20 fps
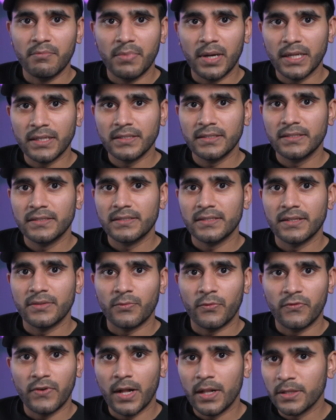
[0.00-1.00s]
buttons
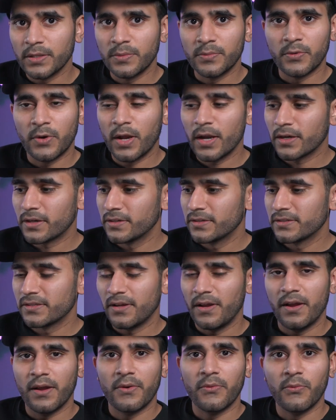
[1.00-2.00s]
and volume rockers
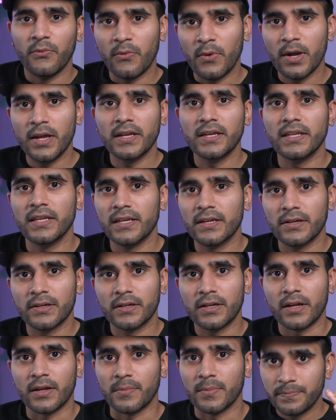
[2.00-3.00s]
on one ear
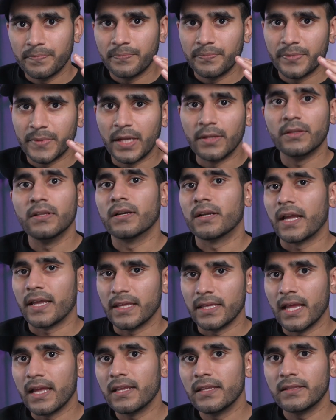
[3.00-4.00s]
cup. Now look, I
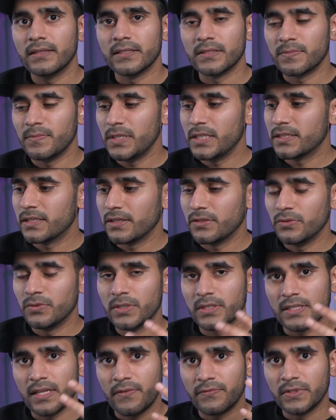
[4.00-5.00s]
get it, this means that you
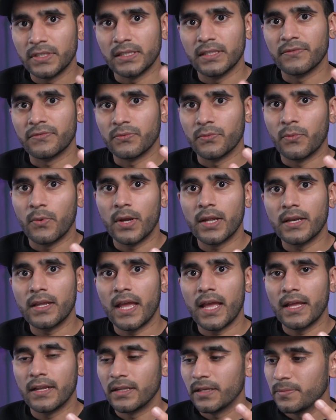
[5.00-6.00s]
just have to lift one
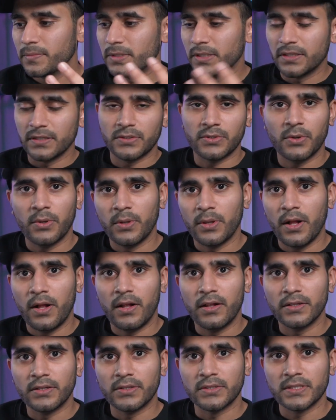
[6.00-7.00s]
hand up to control
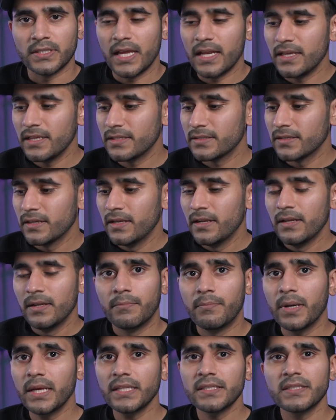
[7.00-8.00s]
all your settings,
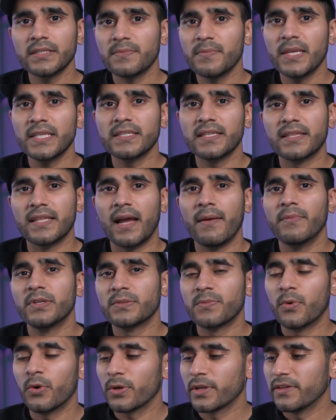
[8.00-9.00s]
but it just makes it that much
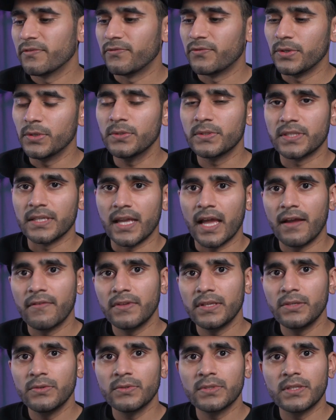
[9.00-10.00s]
more confusing.
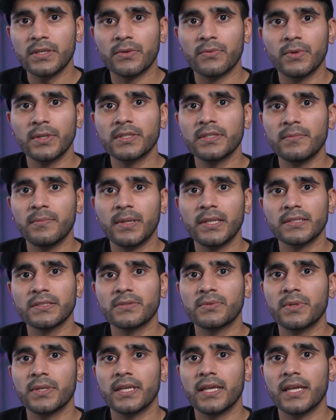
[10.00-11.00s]
Having used the original Pulse
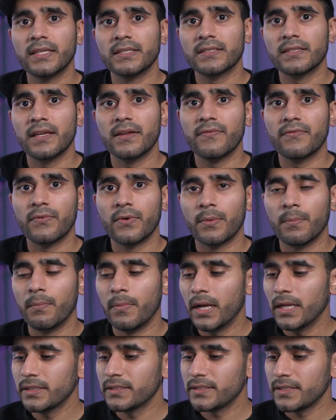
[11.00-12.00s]
3D headset for
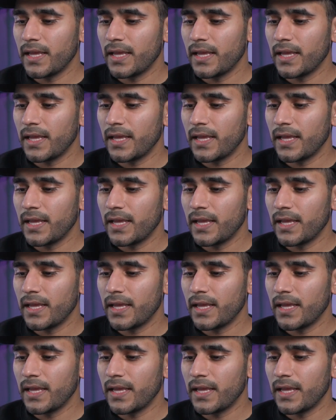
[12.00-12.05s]
months